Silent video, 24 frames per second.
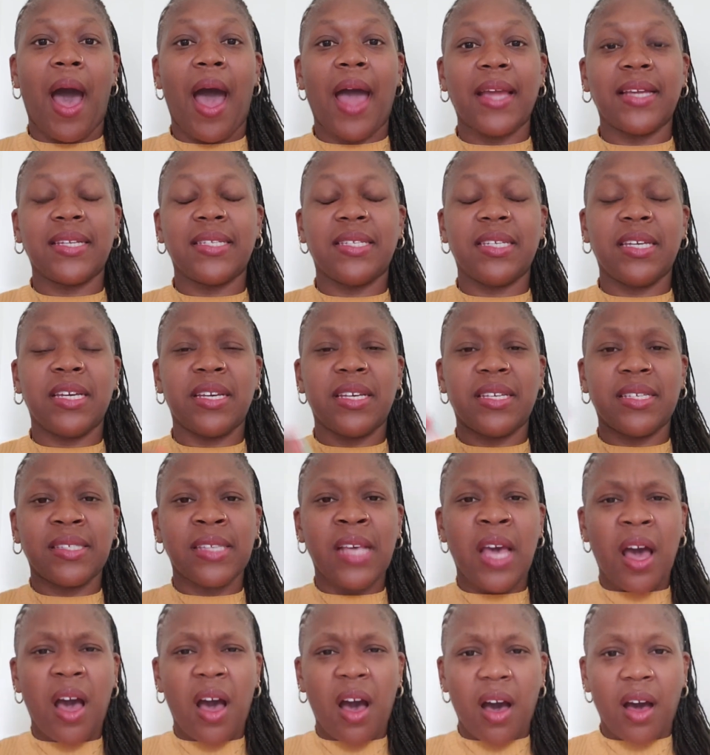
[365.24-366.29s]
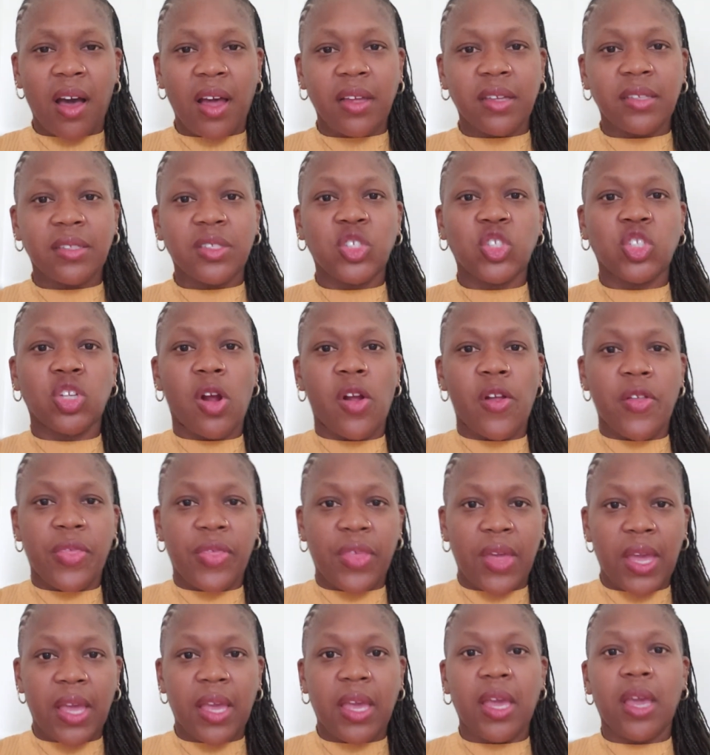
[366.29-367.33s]
ideas and start
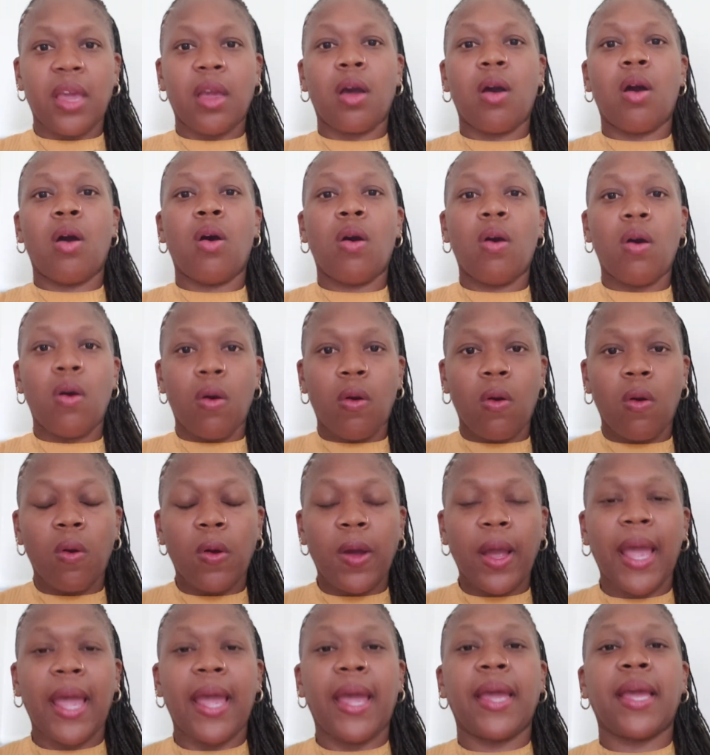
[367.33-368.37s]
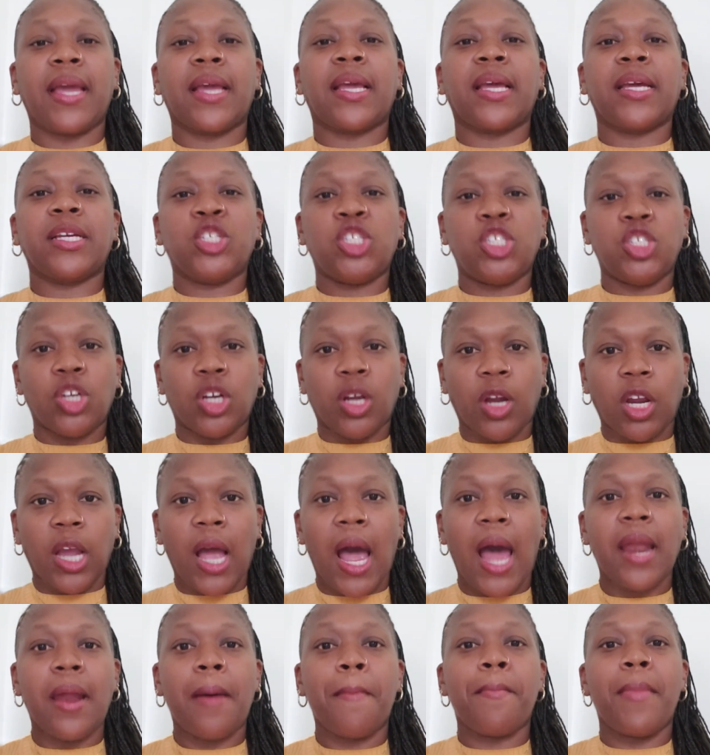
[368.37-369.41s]
thinking, oh, okay, it gets your
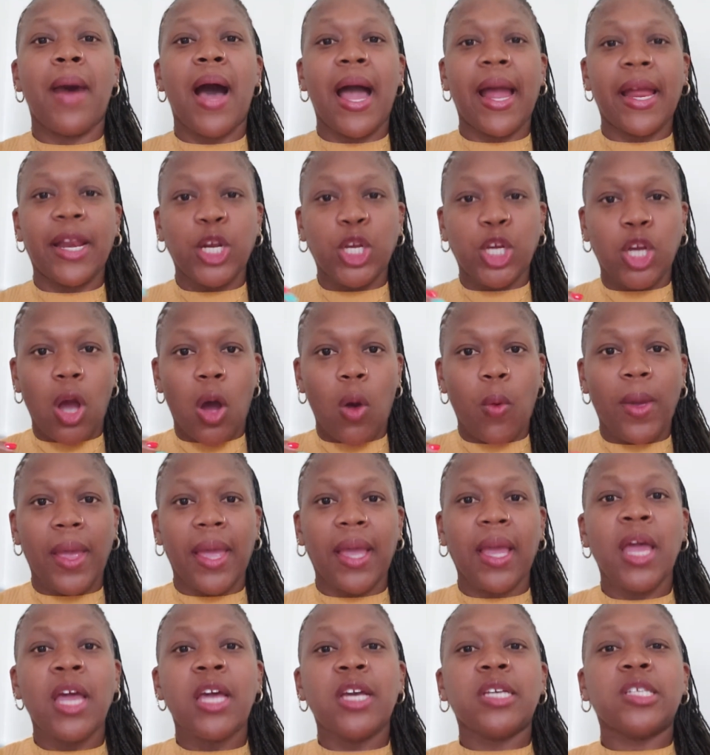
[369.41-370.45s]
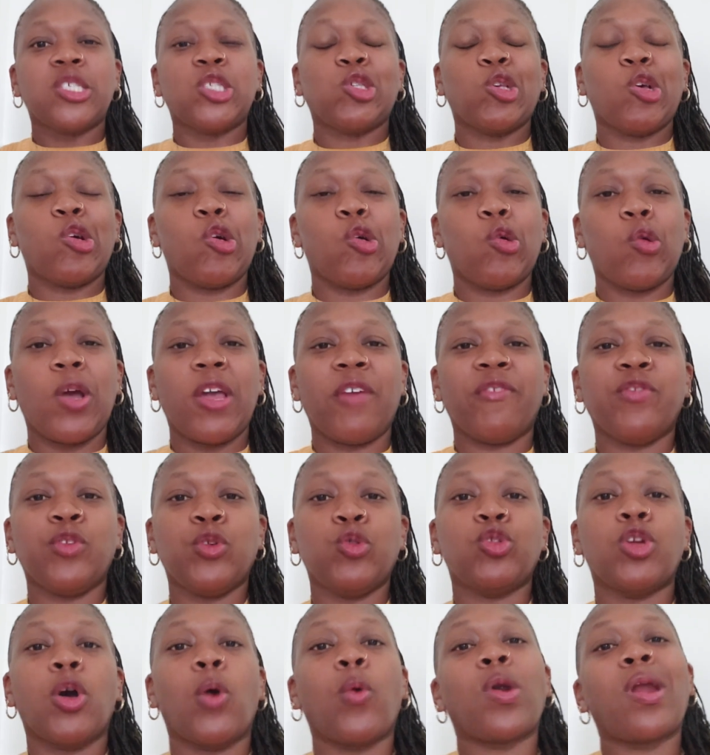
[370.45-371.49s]
kind of mind going. So if
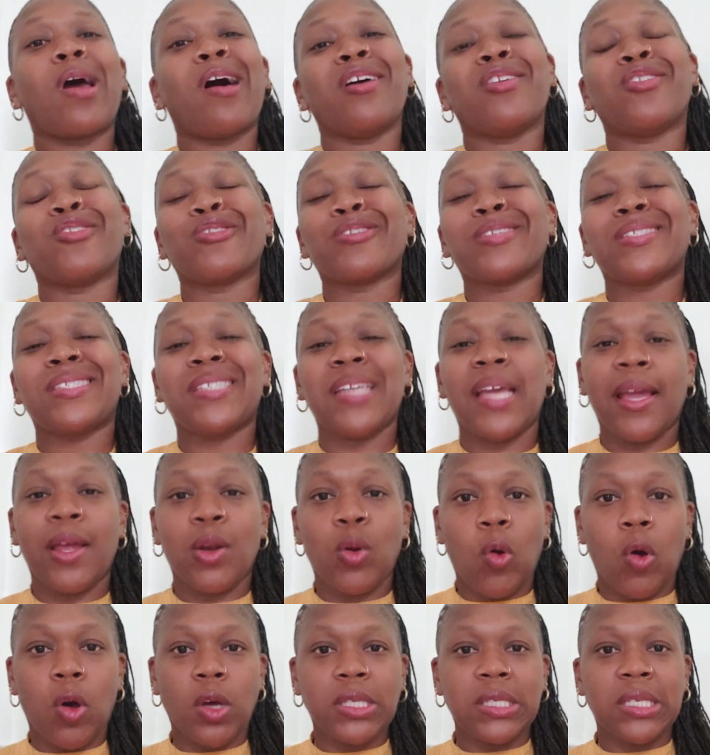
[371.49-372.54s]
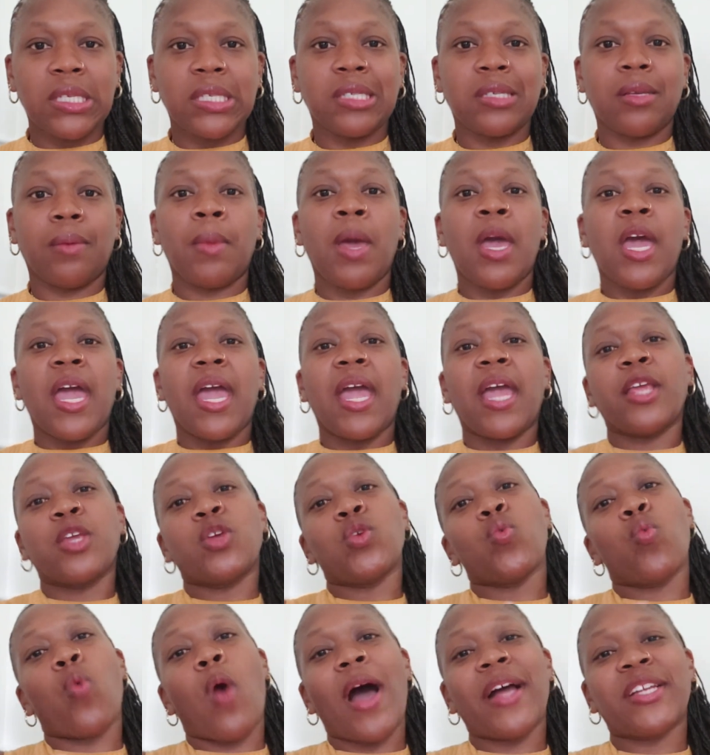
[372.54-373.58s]
you don't understand autism and
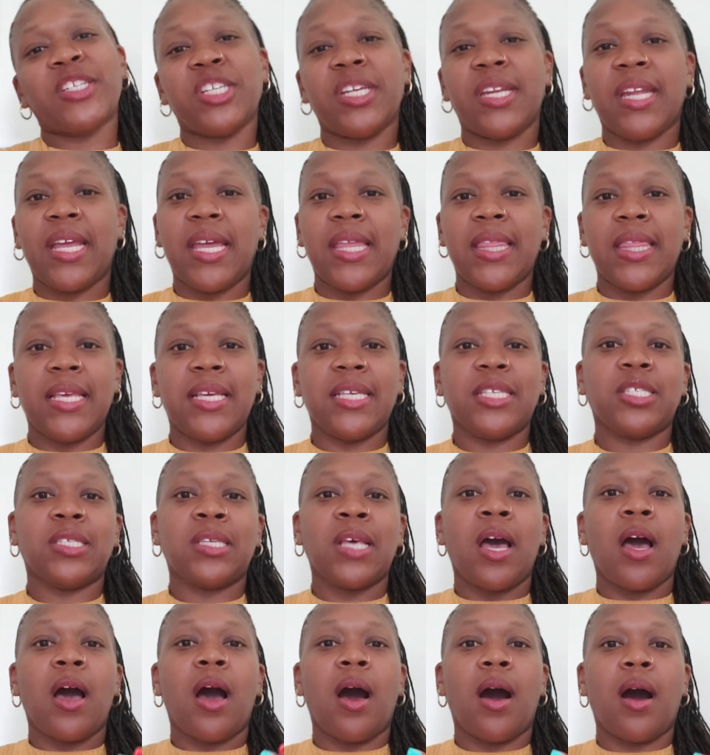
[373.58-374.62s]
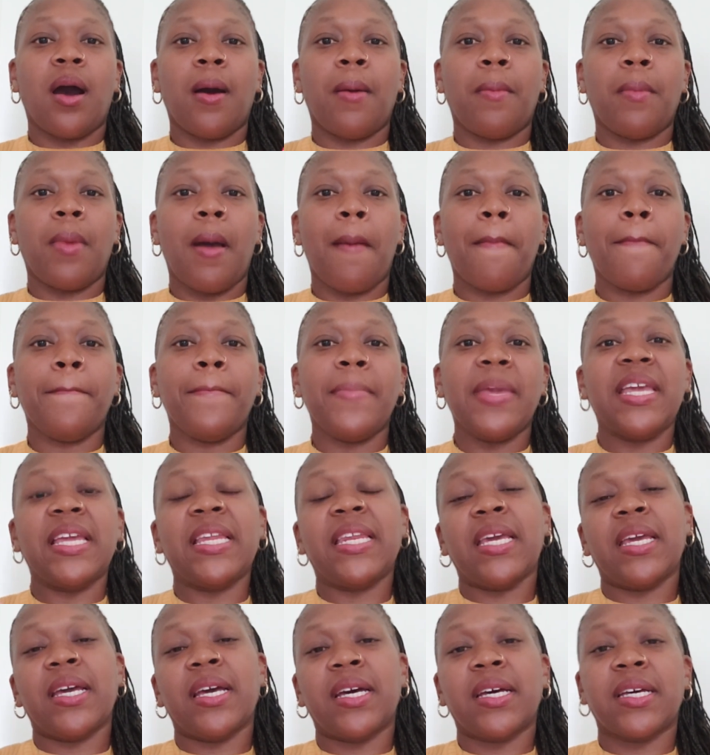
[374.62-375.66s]
you watch it in these
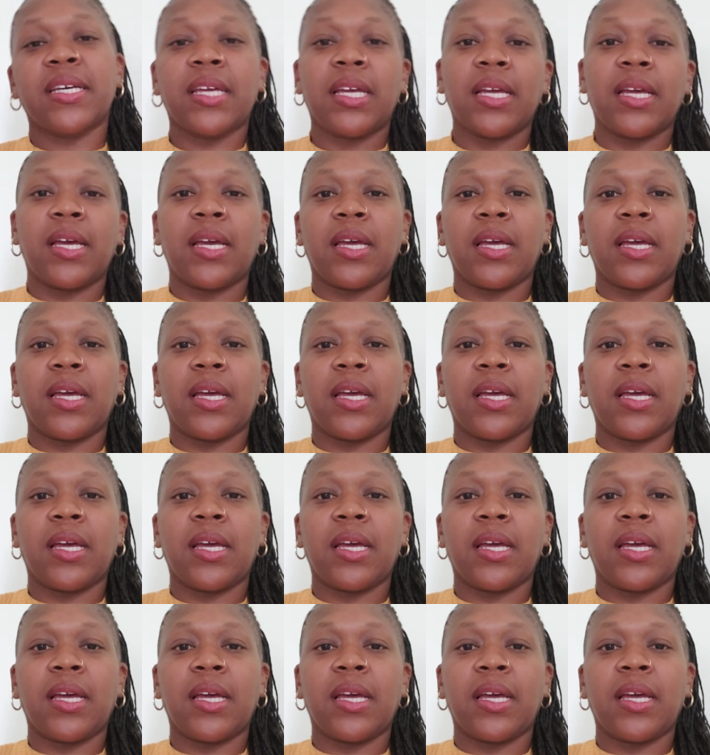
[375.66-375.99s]
media,